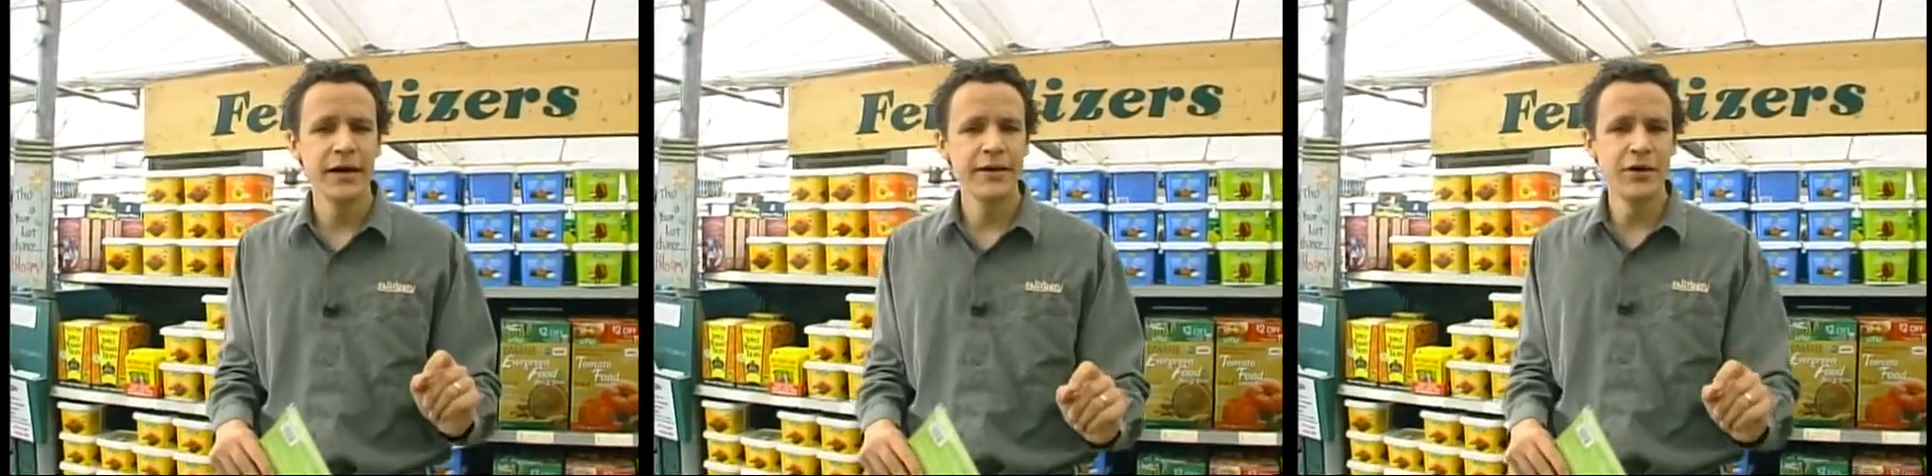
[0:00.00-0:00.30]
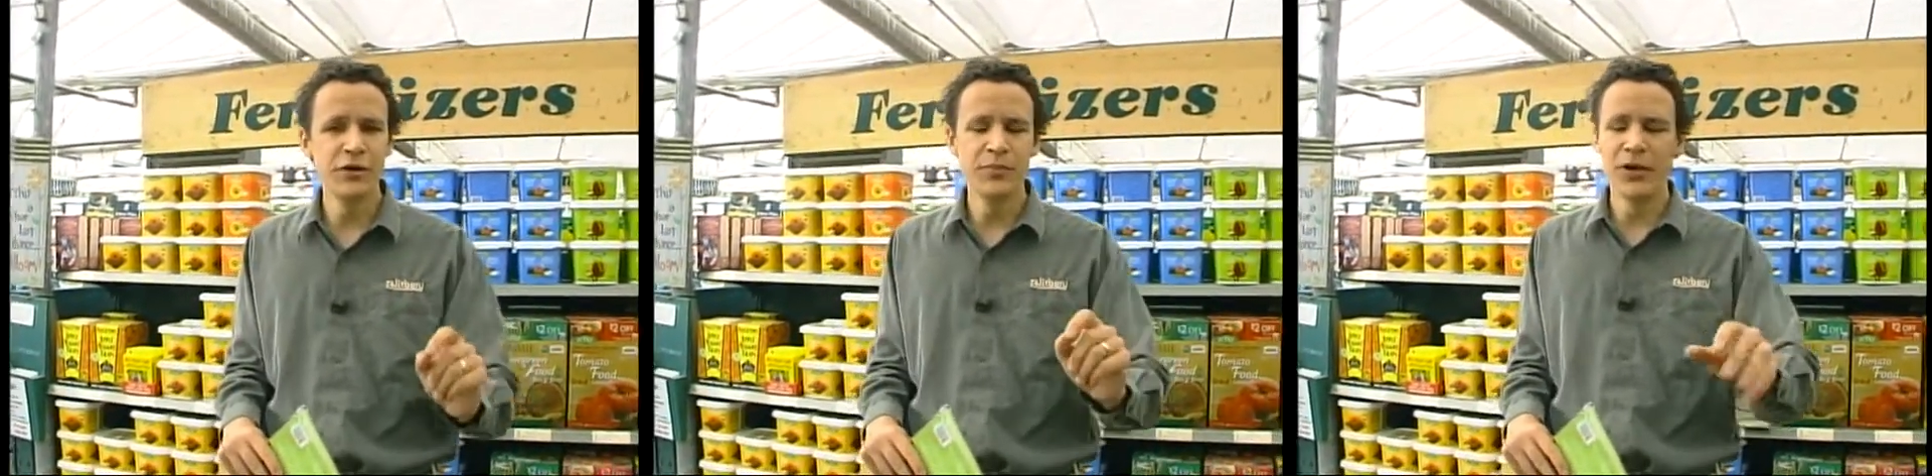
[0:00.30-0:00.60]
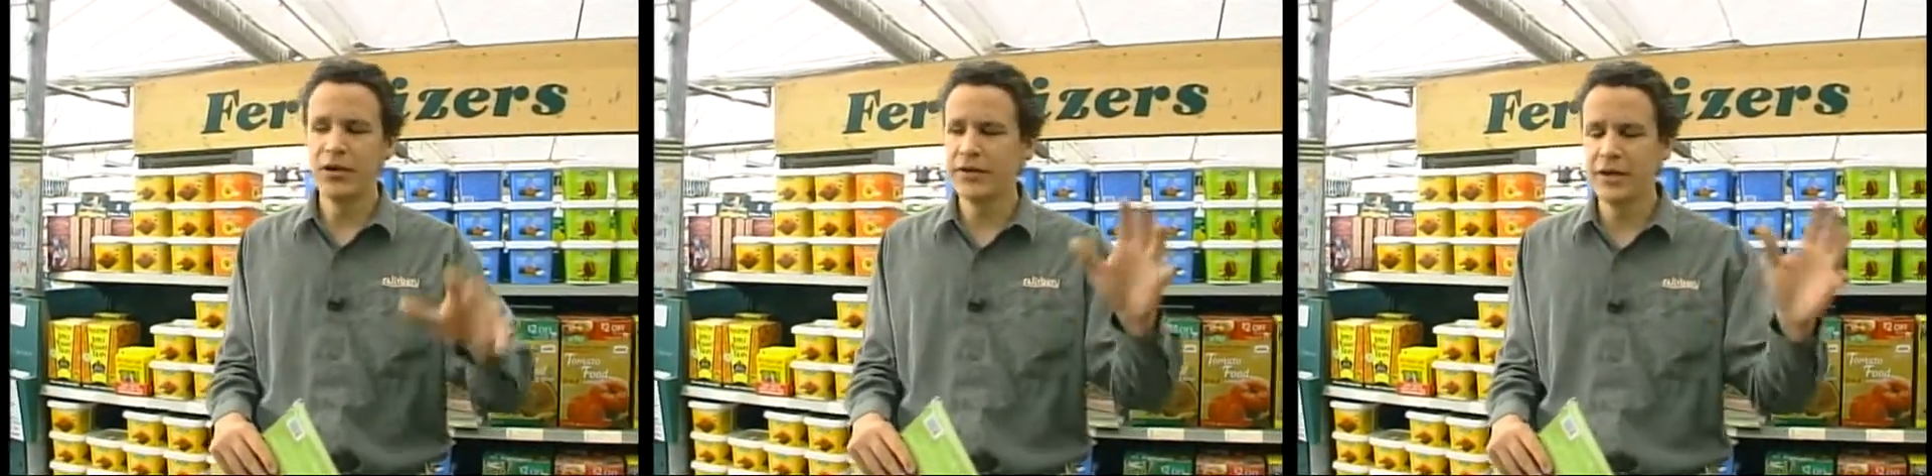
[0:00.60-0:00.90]
They do
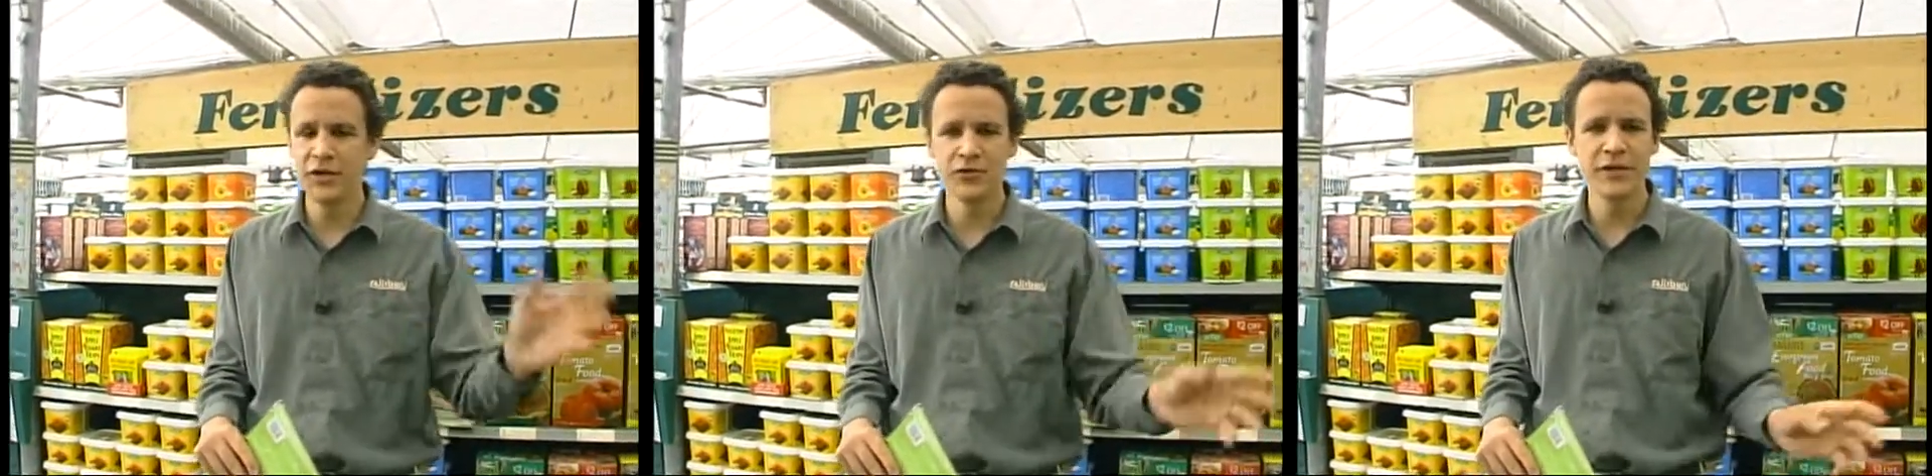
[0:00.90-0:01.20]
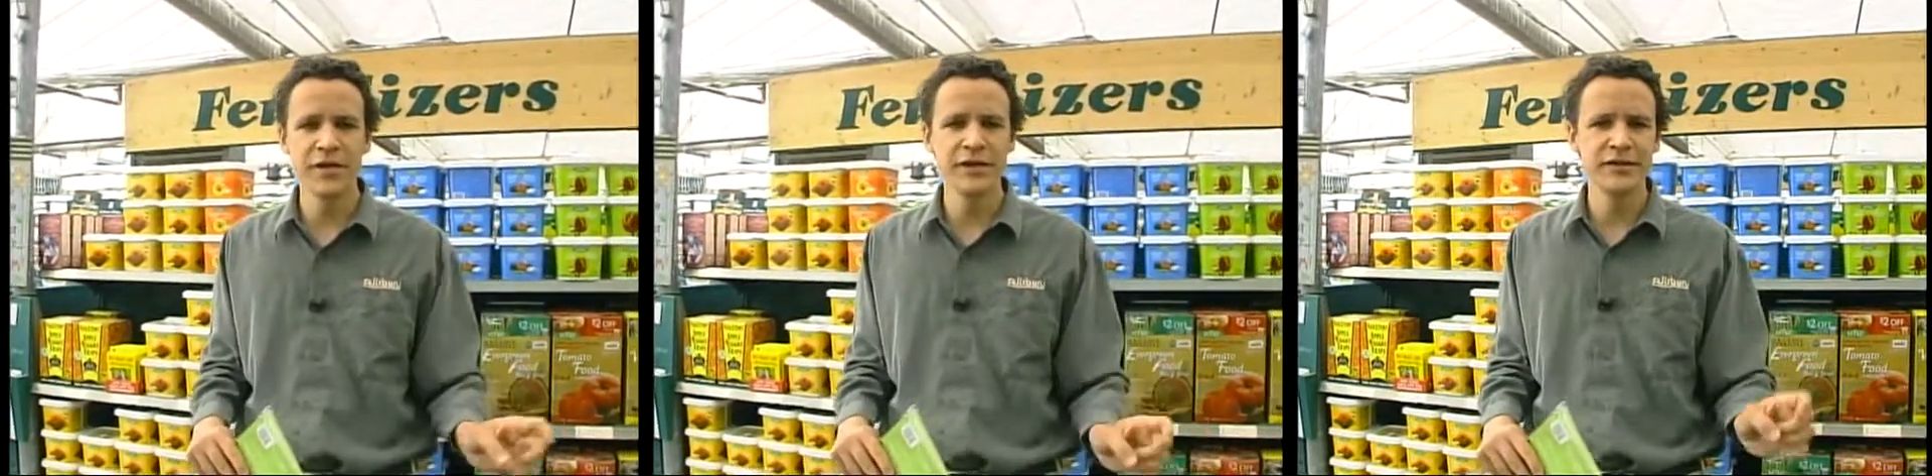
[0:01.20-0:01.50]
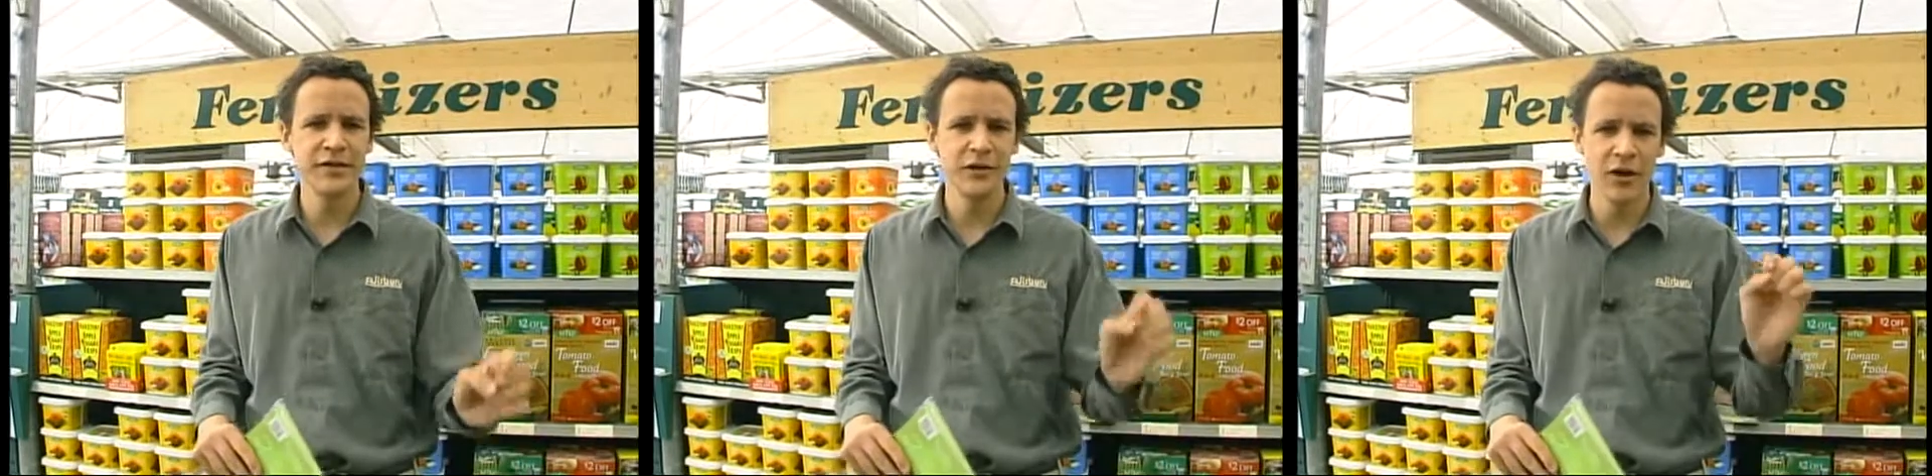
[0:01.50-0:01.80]
pollinate
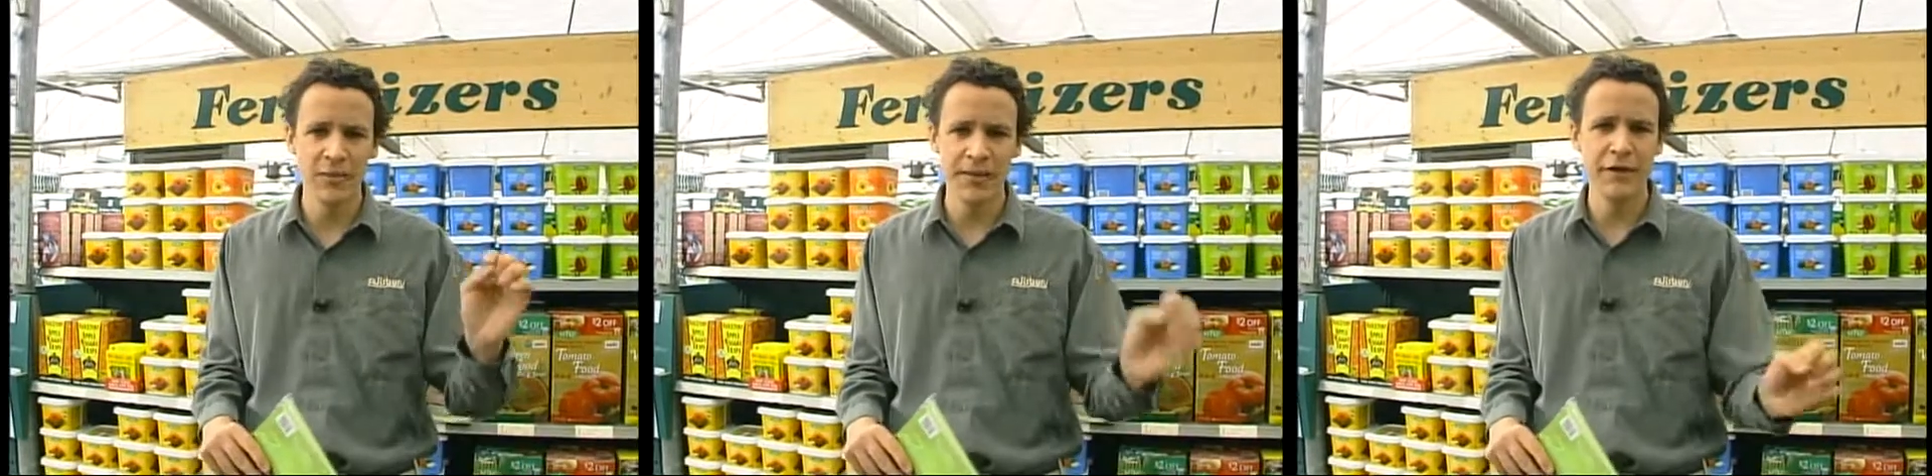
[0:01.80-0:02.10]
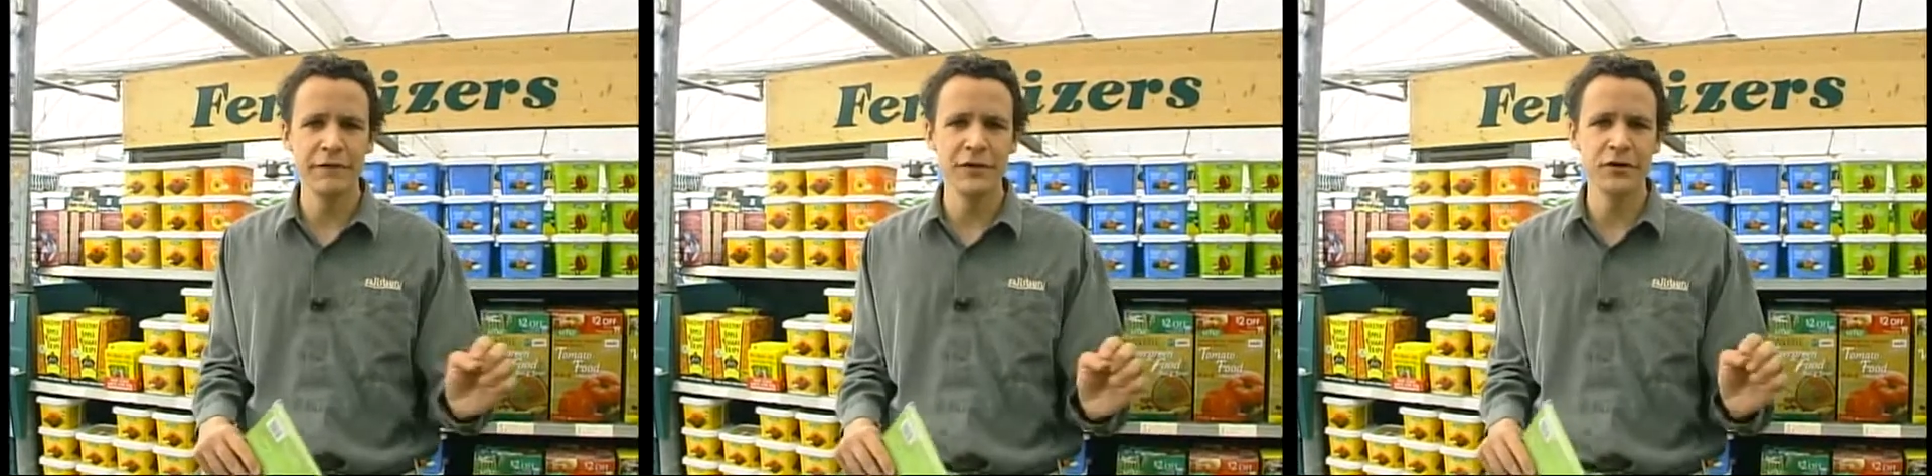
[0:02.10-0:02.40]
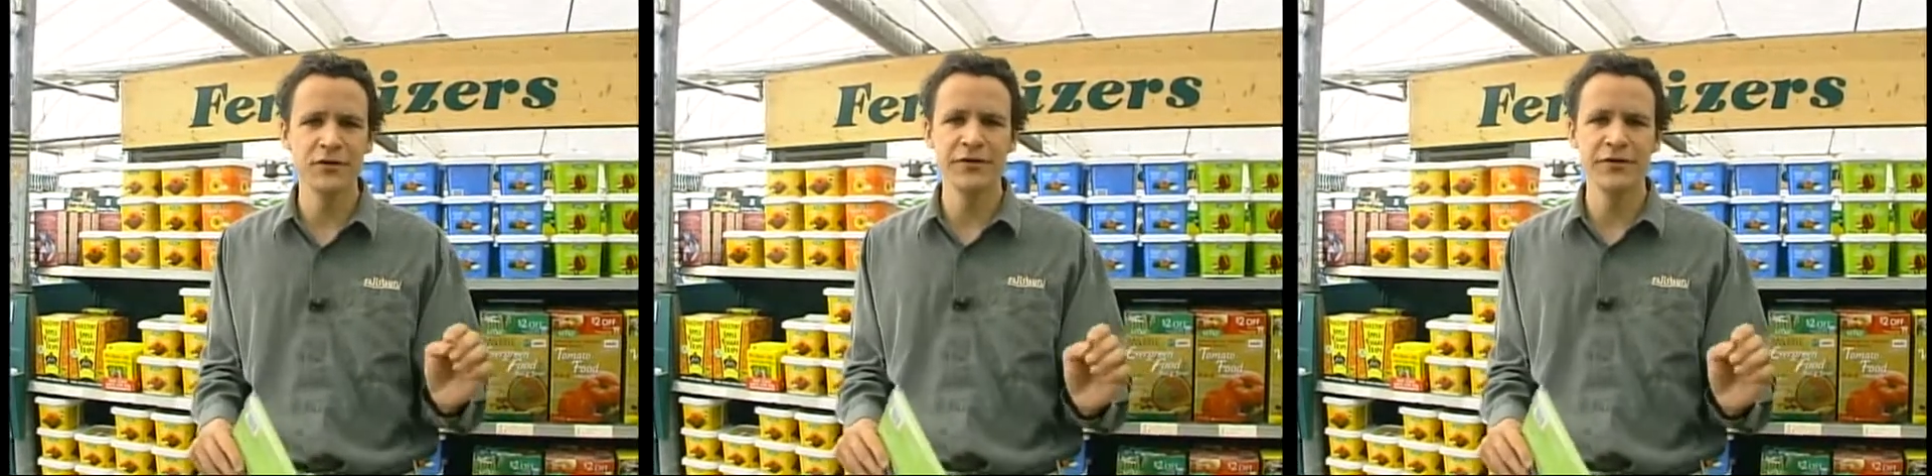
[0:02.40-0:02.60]
trees. They are beneficial.